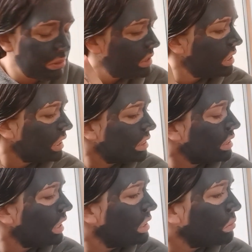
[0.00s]
but 6
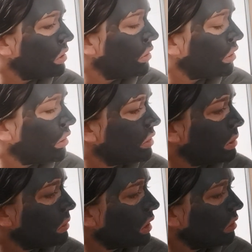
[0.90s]
days worth of
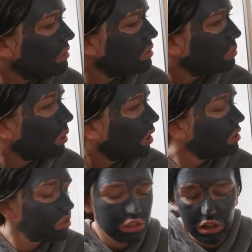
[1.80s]
gym clothes to
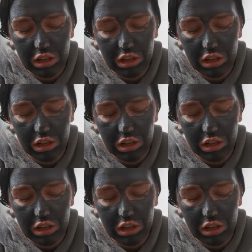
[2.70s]
wash.